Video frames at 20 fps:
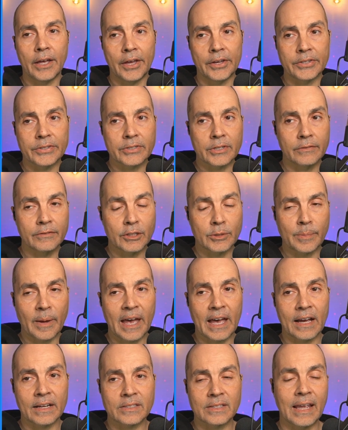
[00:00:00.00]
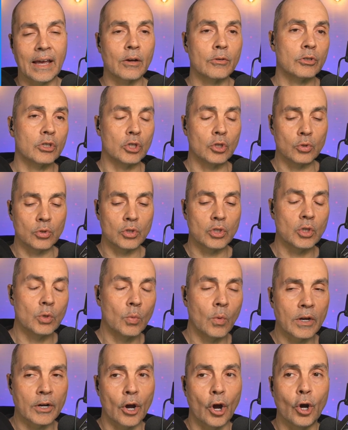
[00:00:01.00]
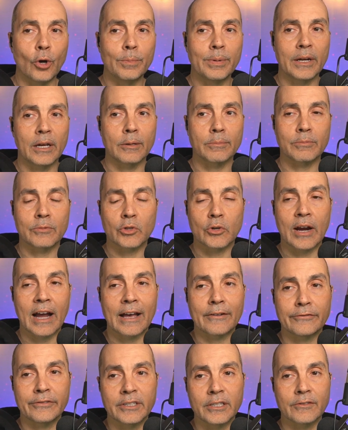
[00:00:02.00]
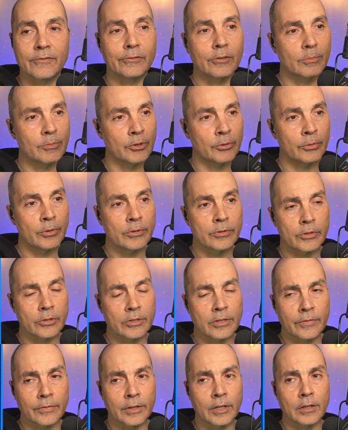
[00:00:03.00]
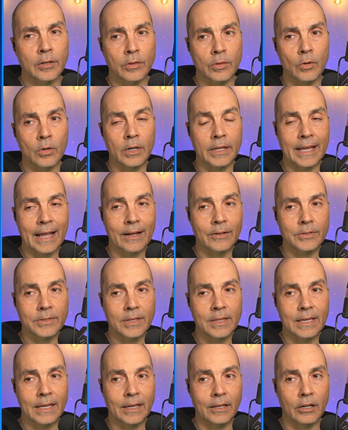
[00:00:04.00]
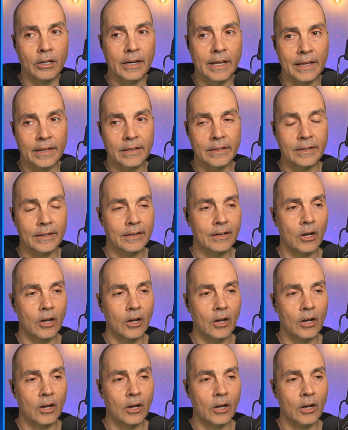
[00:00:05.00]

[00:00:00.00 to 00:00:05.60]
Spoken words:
service packs. Now, do you want to open up traffic from your root certificate authority out to the internet